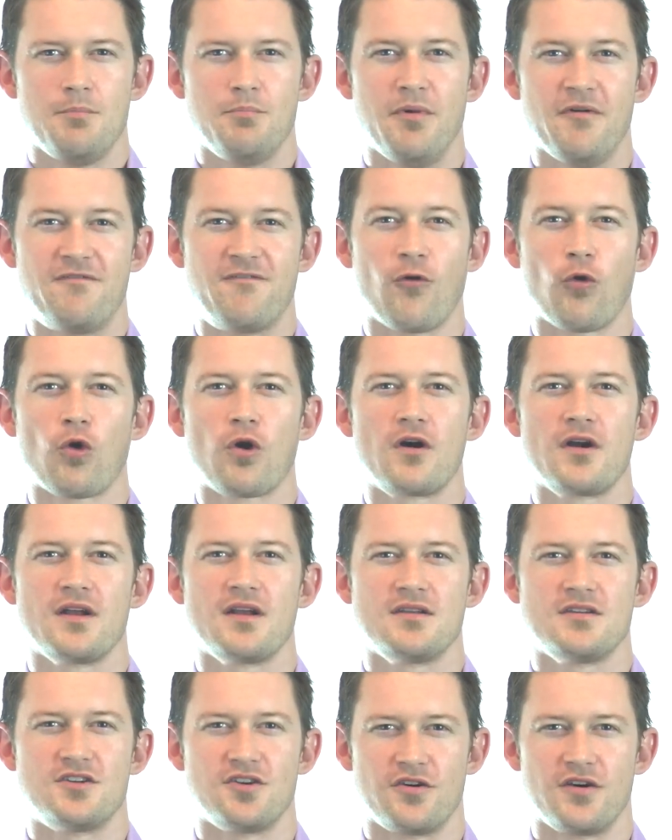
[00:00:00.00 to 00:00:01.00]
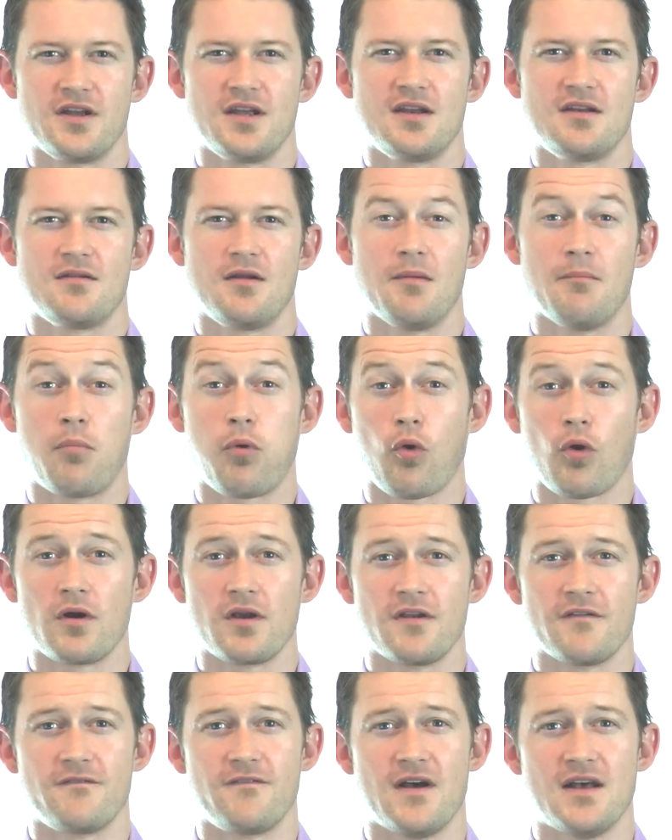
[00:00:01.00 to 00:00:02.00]
Before and during
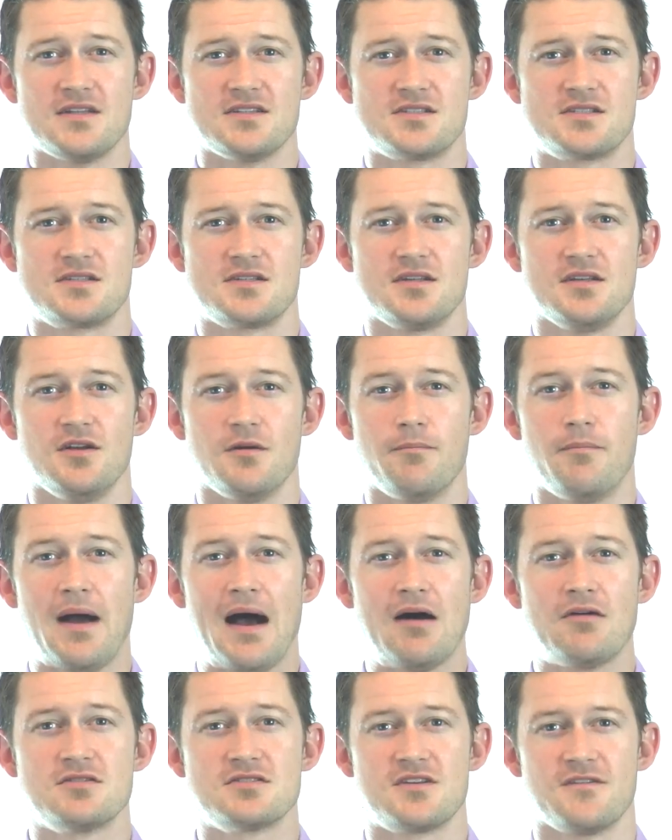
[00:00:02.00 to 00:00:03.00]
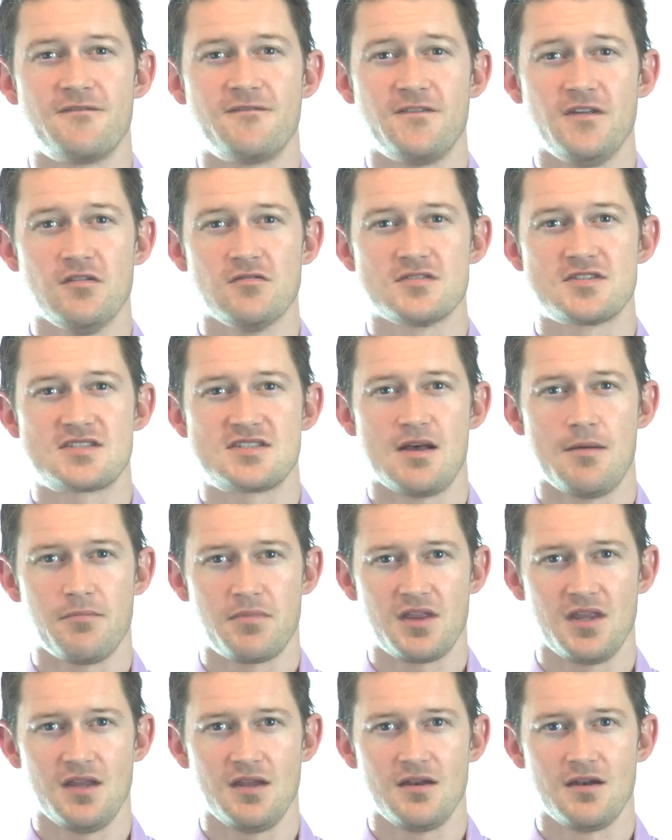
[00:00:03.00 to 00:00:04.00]
important events, you're bound to feel
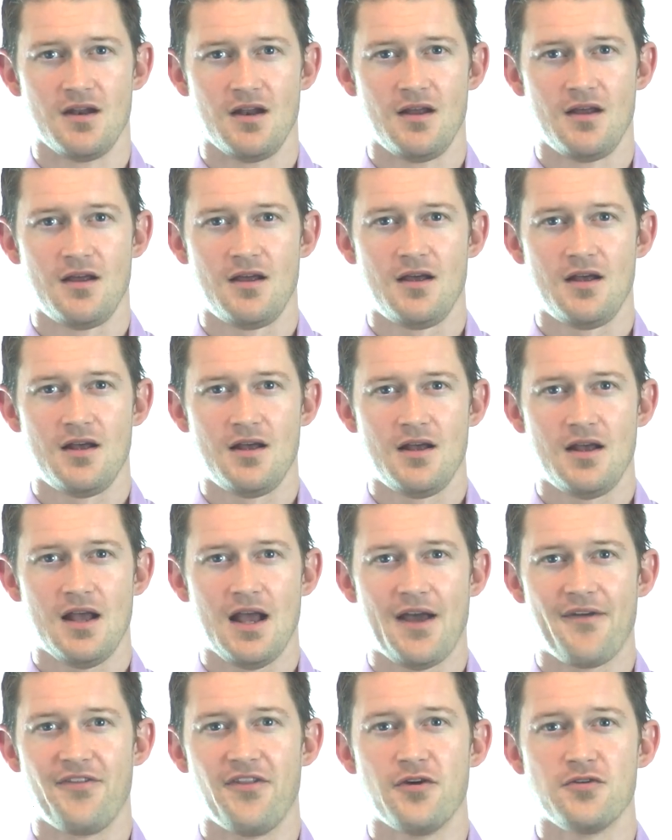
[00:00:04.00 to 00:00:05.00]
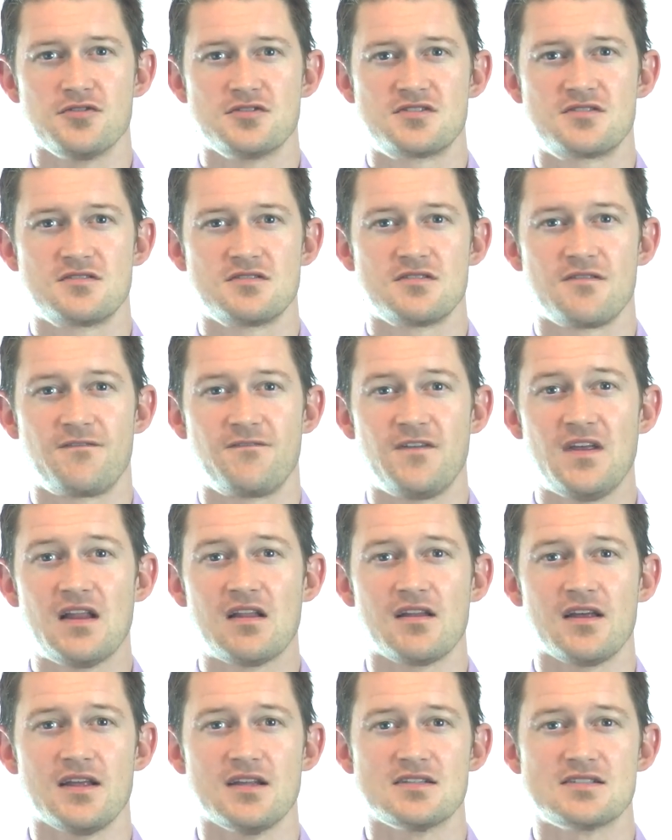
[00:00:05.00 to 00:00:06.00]
something. And those
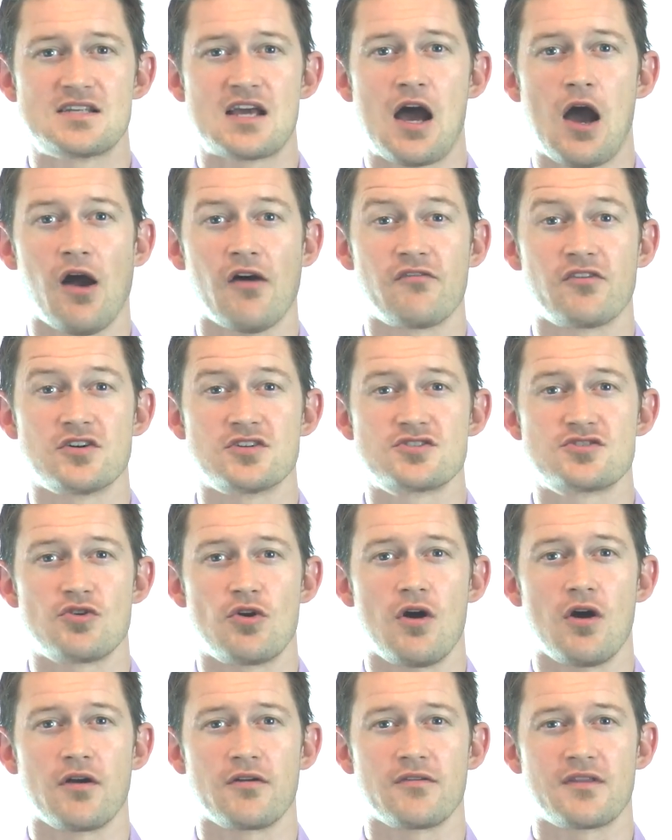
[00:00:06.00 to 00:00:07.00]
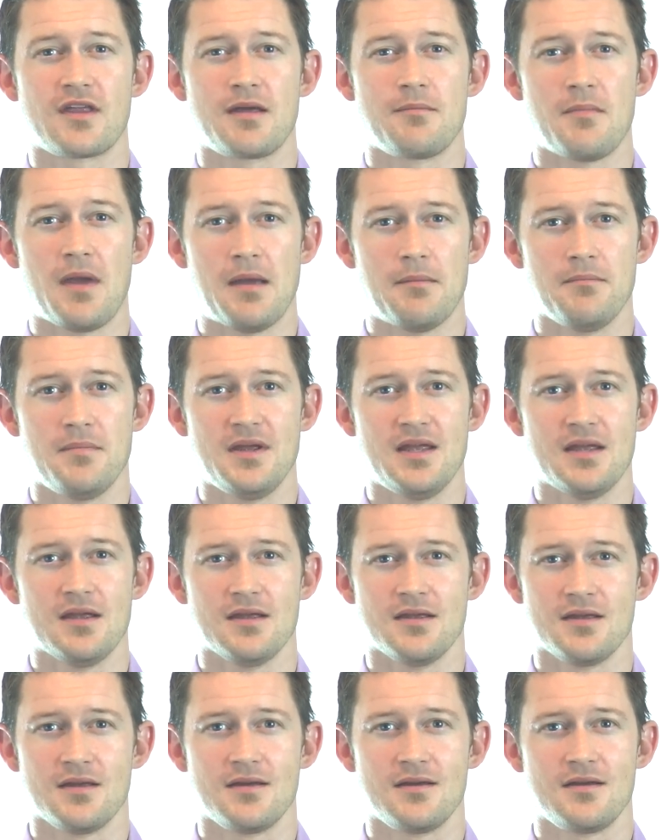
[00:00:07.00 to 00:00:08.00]
feelings, however strong they may
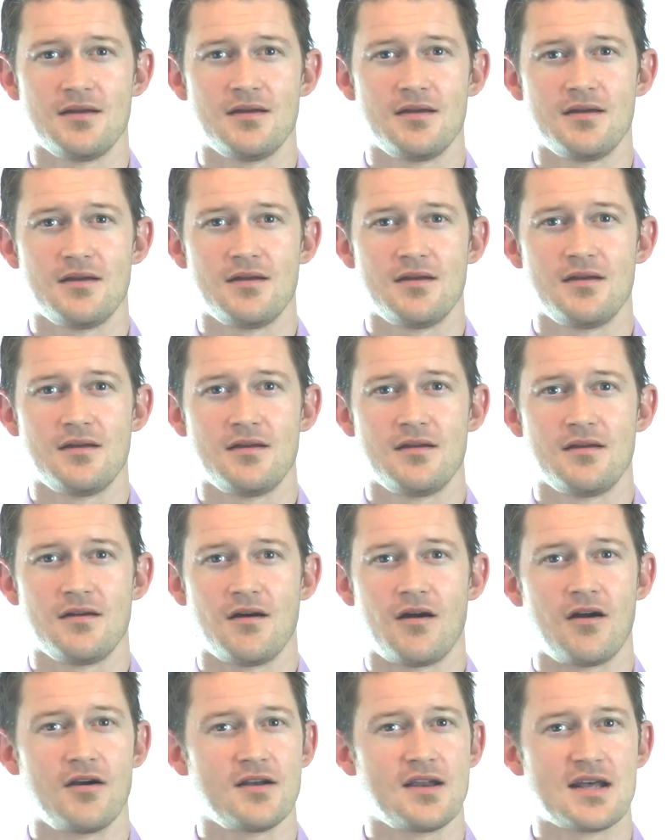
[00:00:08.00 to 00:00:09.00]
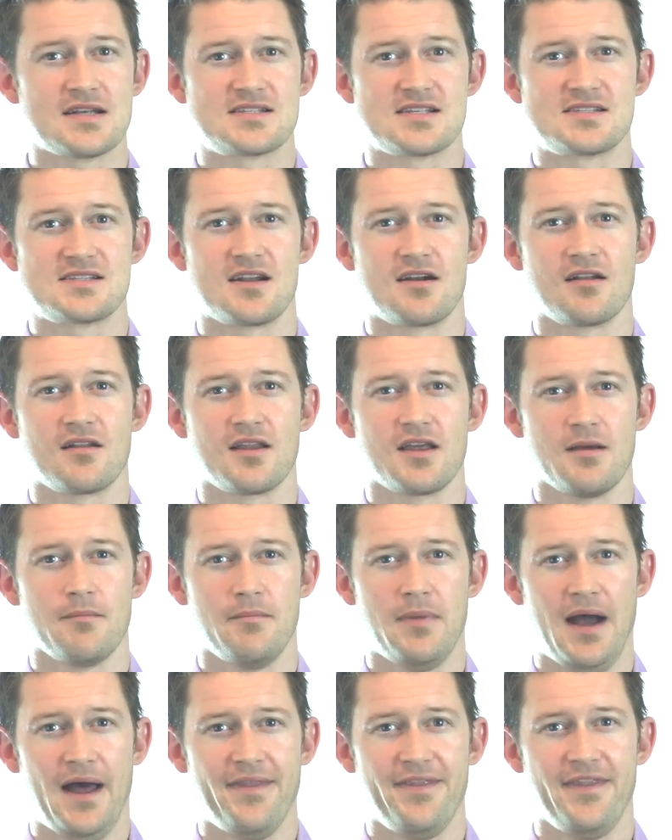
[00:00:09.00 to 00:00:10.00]
be, aren't necessarily a
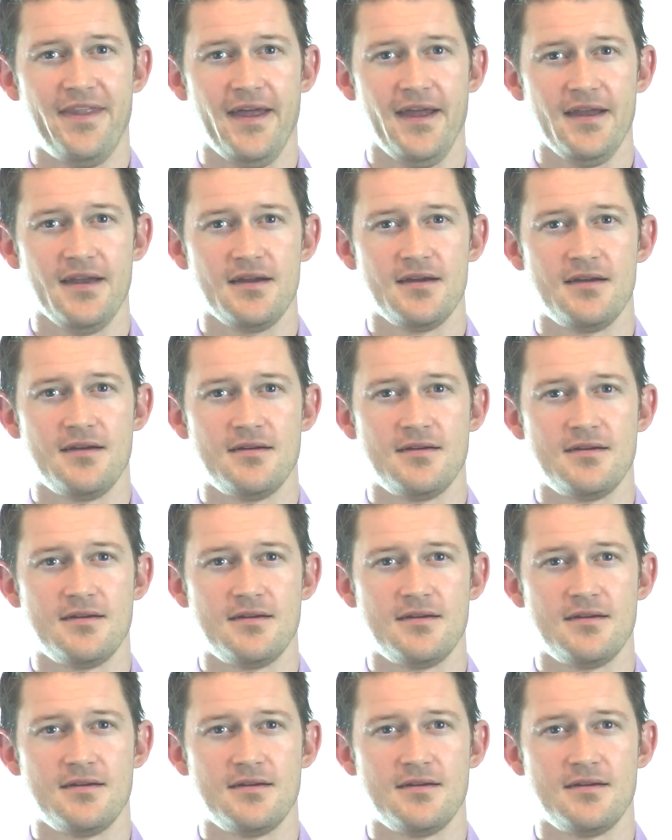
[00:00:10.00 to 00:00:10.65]
bad thing.